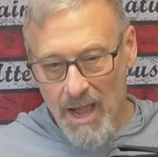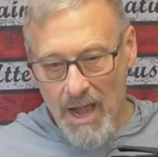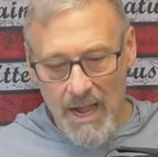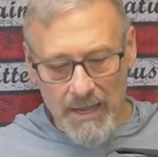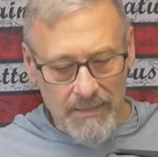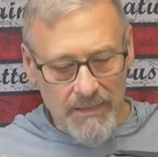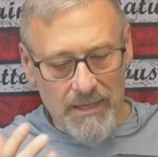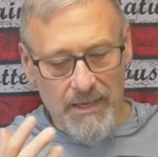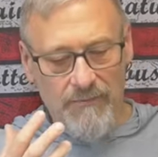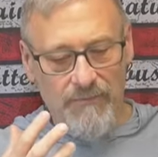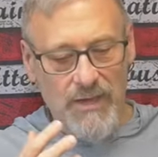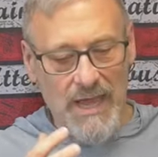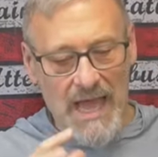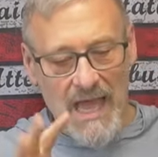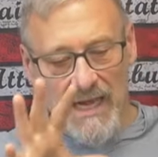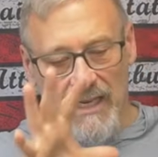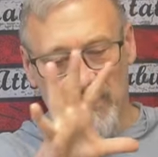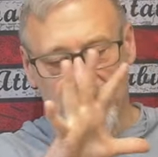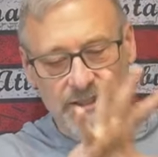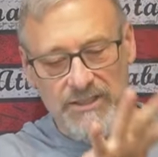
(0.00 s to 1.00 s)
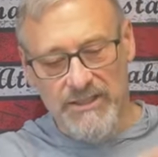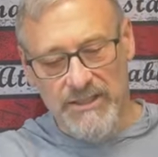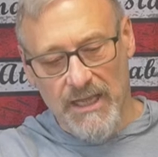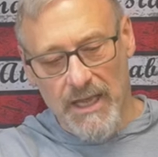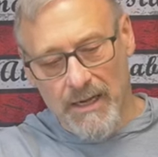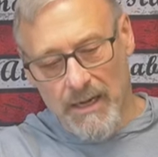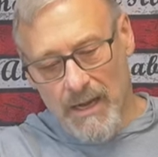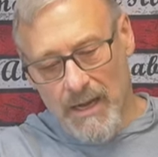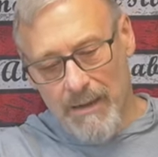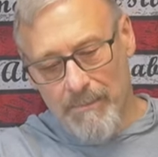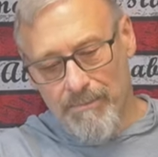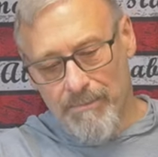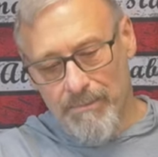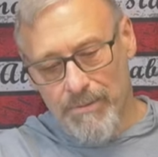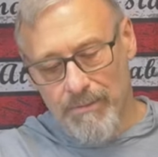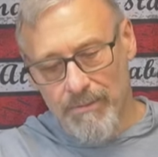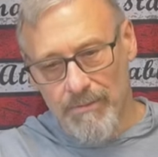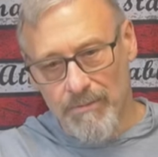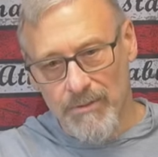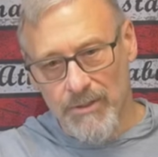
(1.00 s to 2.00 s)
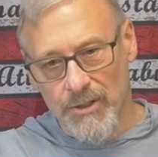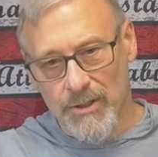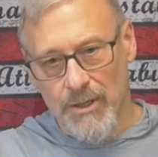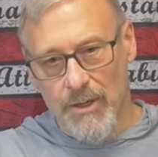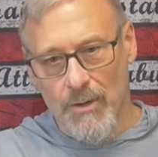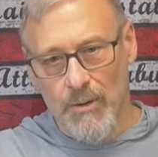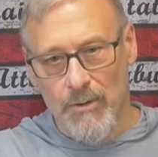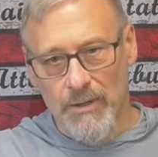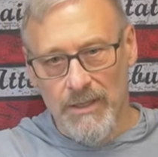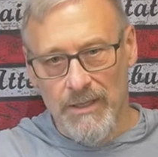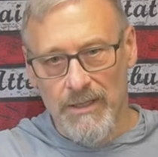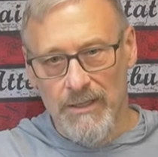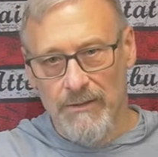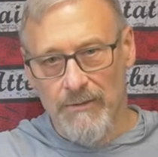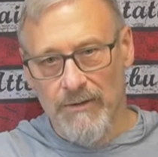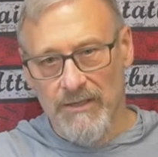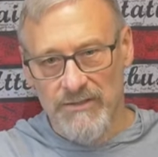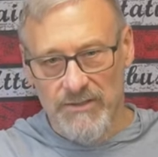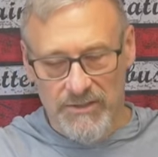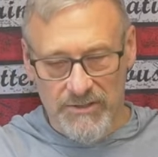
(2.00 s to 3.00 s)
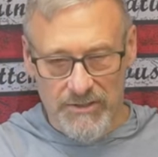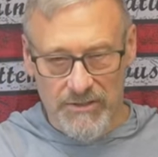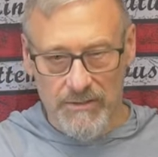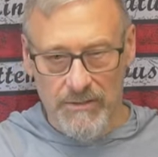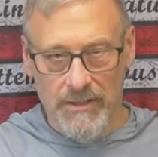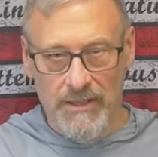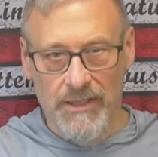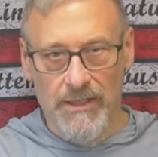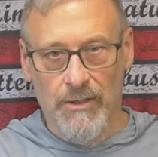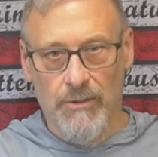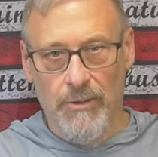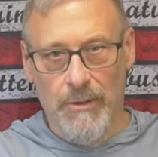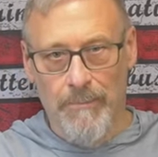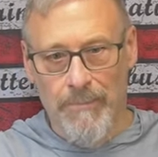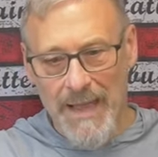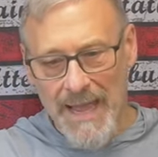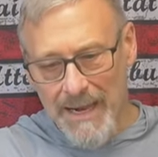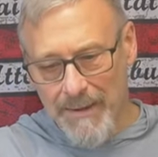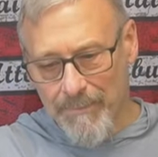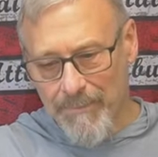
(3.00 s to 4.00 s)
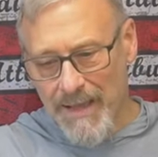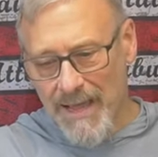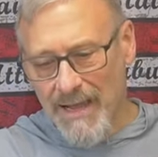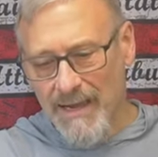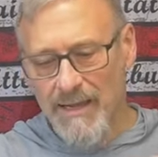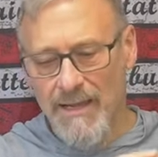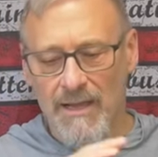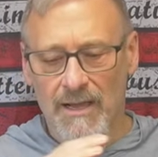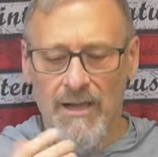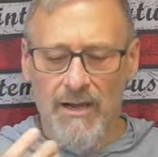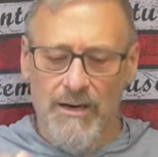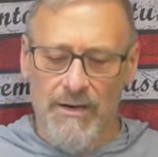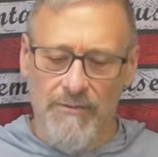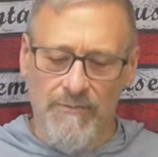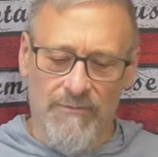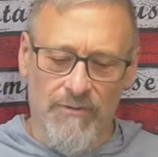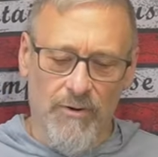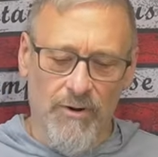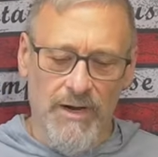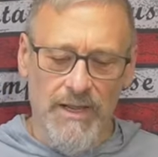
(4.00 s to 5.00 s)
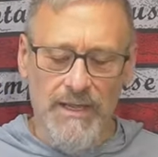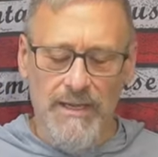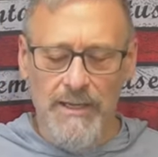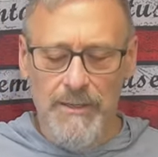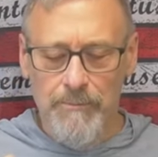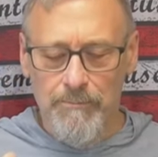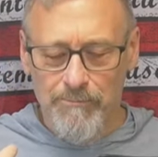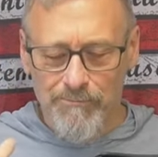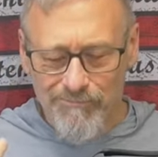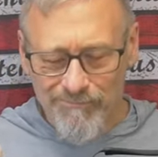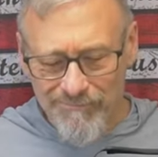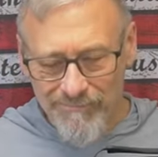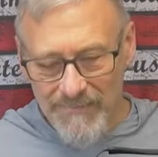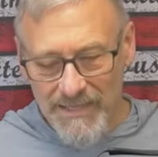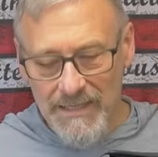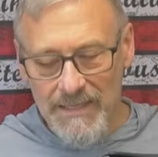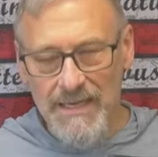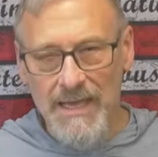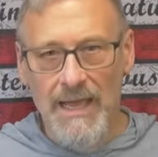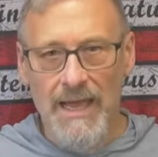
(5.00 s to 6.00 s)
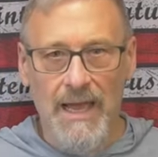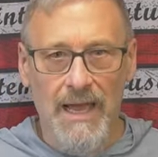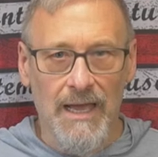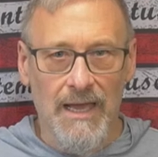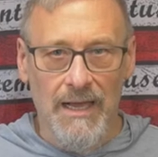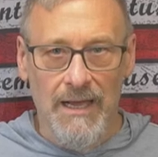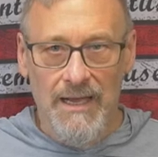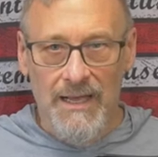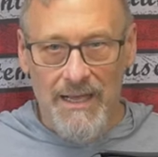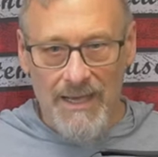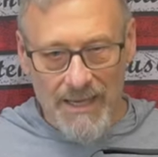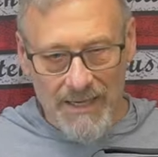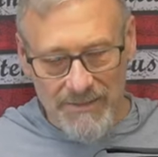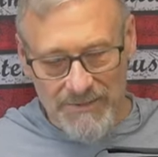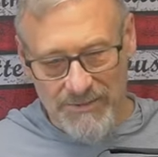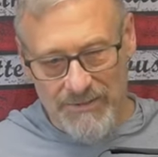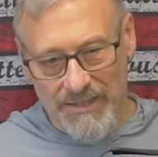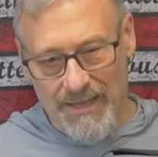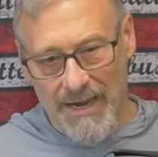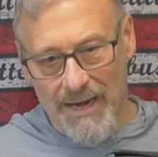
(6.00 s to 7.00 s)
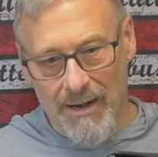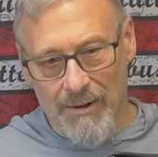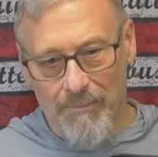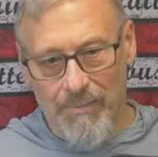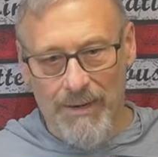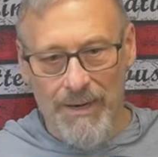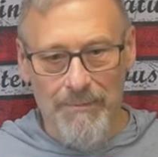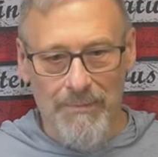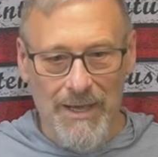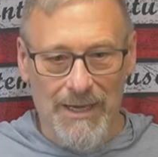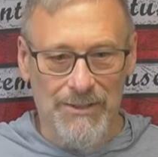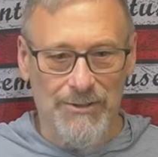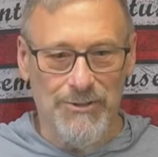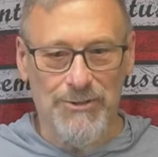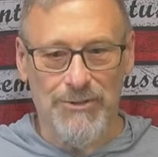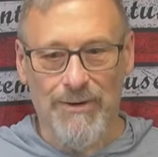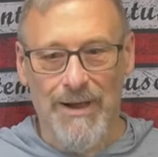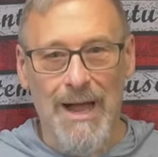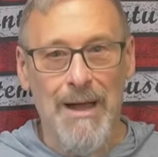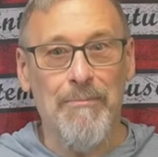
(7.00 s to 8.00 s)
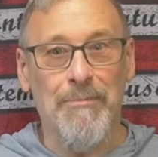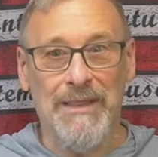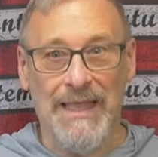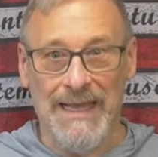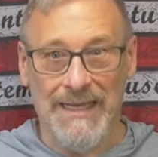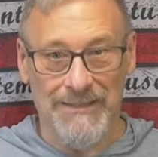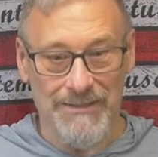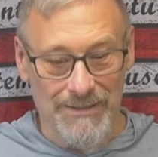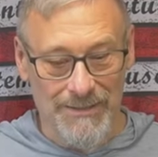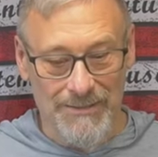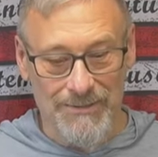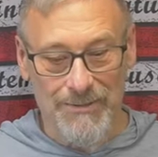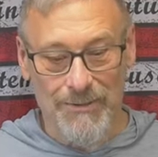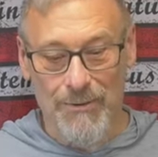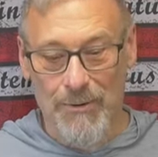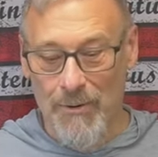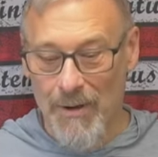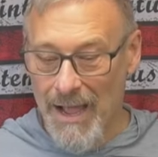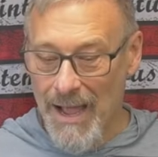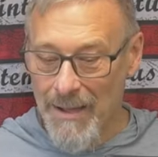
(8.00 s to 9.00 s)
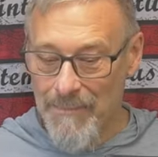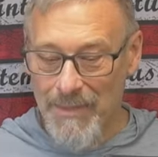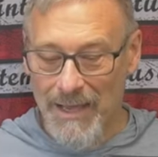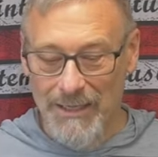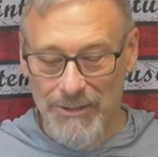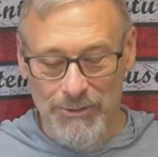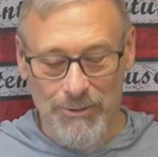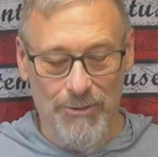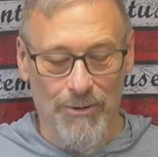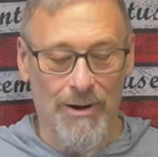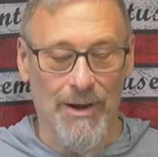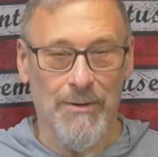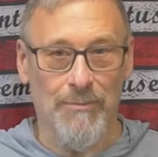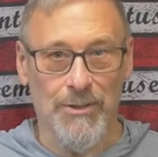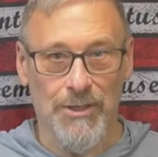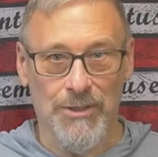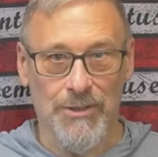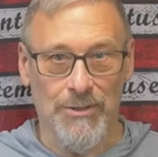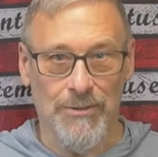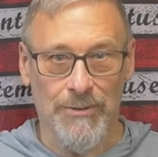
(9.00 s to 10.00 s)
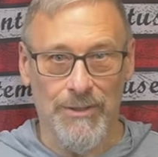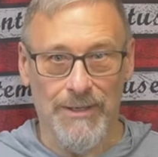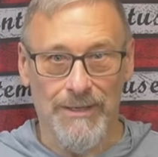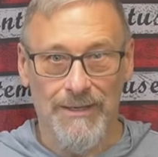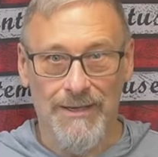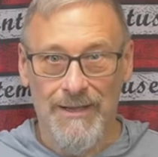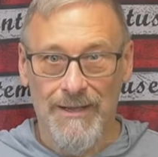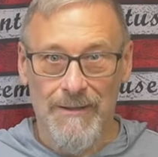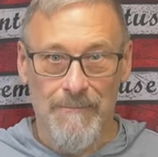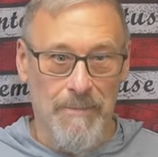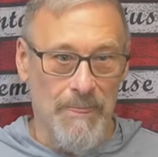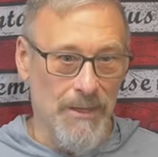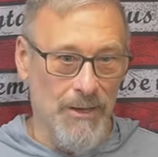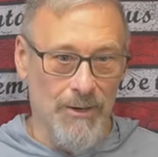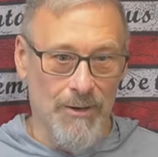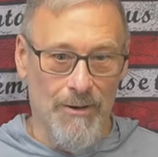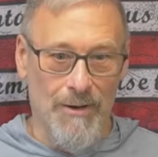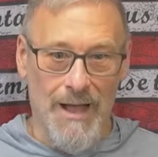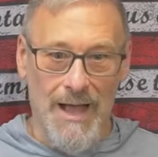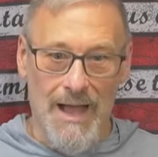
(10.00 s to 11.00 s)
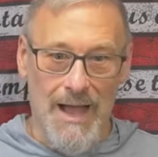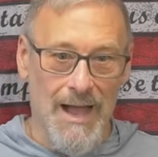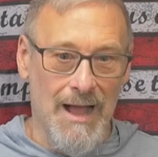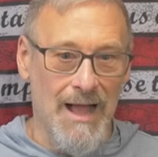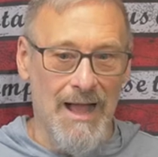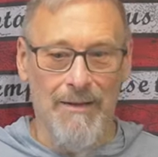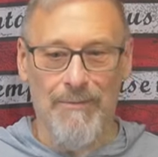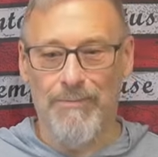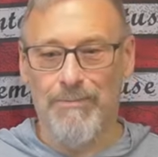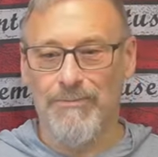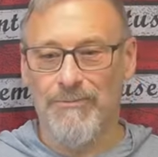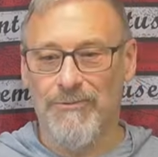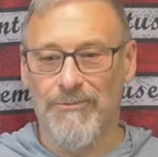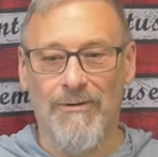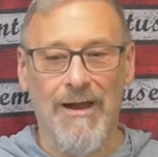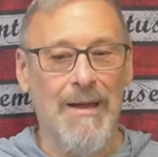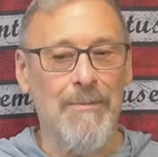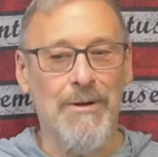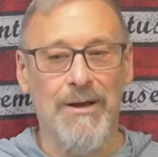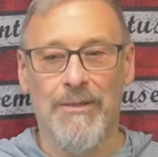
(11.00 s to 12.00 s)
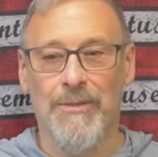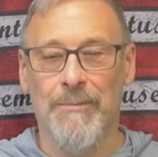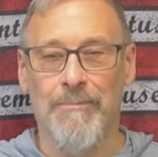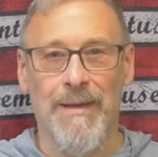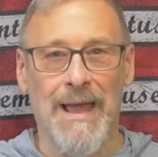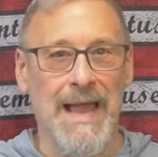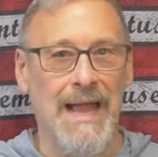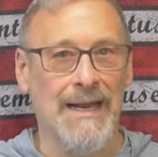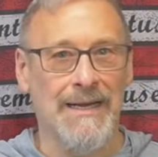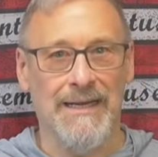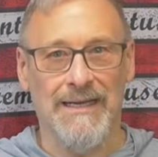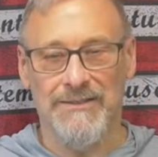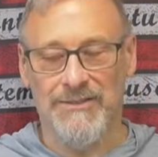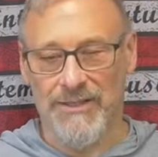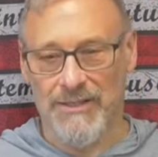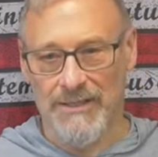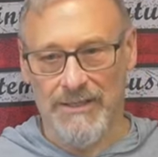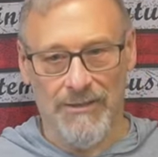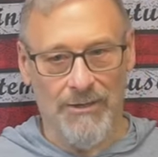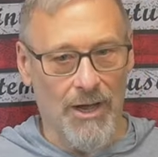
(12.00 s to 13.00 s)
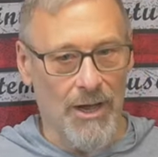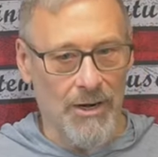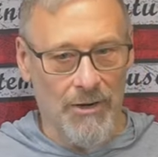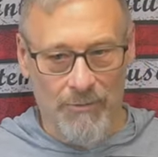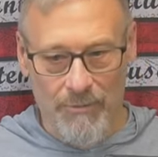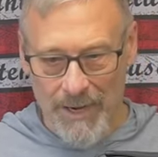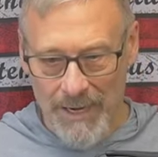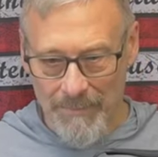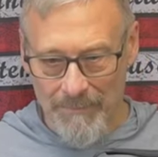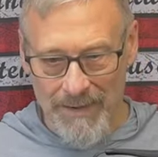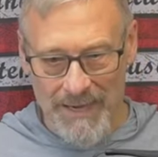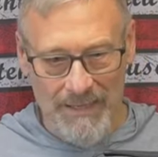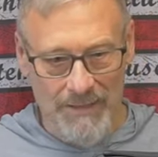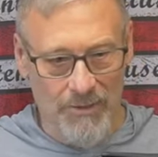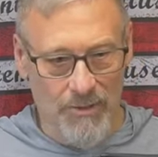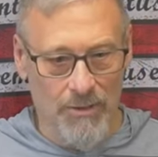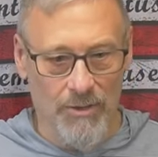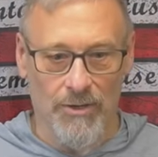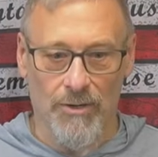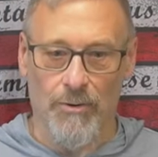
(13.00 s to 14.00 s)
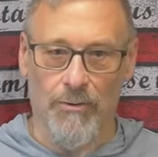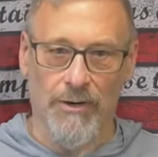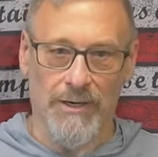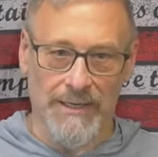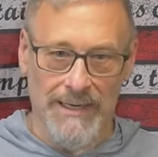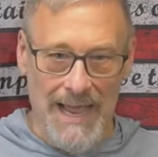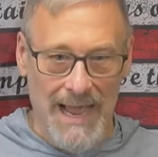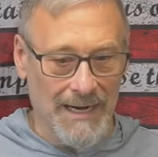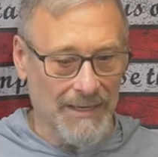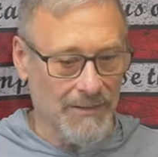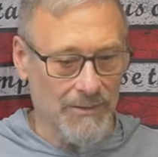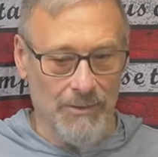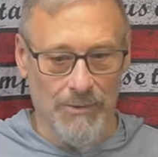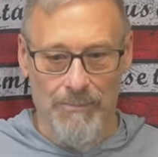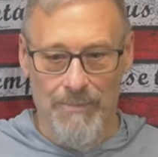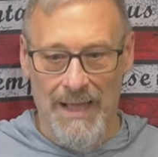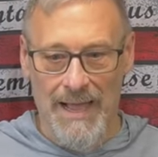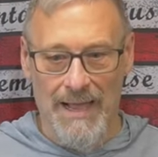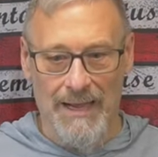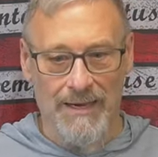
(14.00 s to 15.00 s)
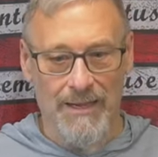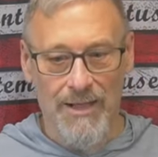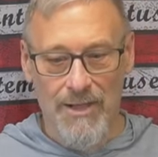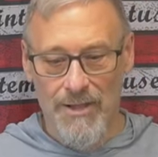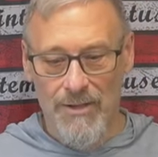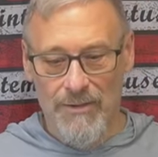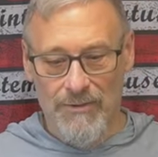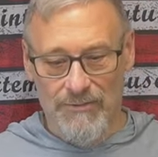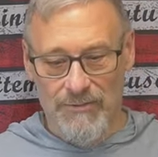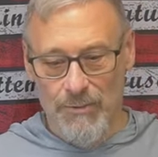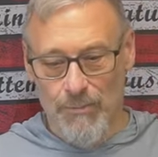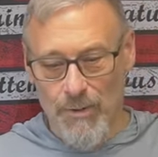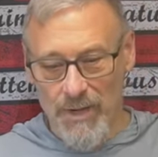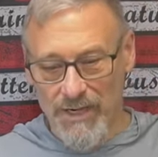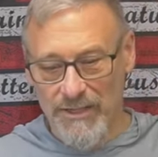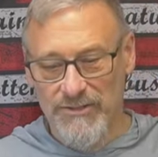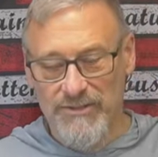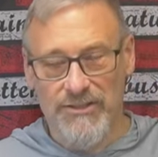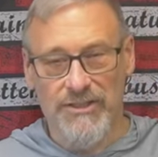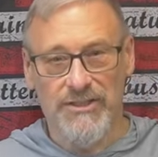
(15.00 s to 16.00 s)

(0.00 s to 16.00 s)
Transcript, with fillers: I think if you had it set up, you know, either as a sling or a backpack, converting it, yeah, it's there, but I'm not sure. I'm lazy, so I'm not sure I would do it. You know, I have grab another bag that's a, a gray man look or a tactical bag. So what it's